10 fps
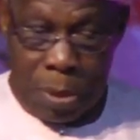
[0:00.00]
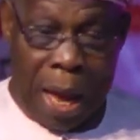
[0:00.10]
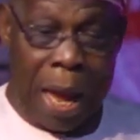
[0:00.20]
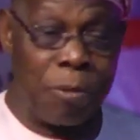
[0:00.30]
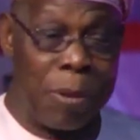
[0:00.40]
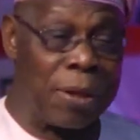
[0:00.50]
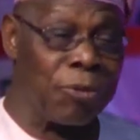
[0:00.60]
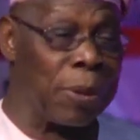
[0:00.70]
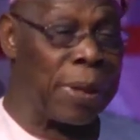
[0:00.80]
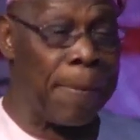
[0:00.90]
I went
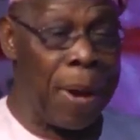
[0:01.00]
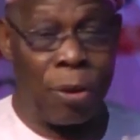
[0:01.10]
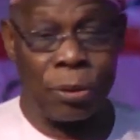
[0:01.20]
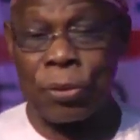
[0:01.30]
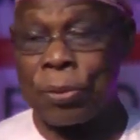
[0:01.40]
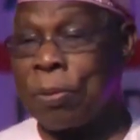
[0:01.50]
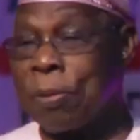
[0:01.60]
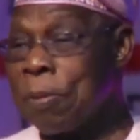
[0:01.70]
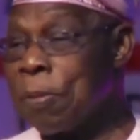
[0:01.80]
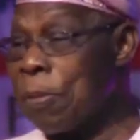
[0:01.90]
with about
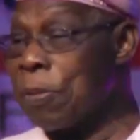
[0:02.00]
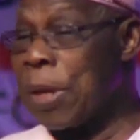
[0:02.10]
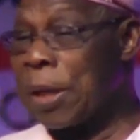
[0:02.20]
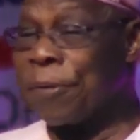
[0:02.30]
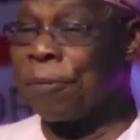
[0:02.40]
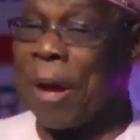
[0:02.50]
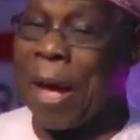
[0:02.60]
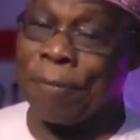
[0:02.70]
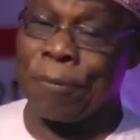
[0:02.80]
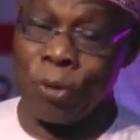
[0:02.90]

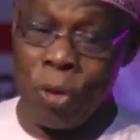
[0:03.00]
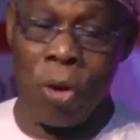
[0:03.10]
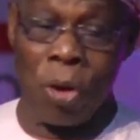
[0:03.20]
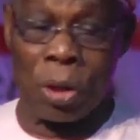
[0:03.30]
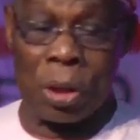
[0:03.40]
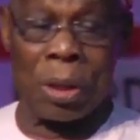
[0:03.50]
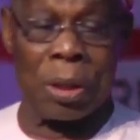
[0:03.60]
35 young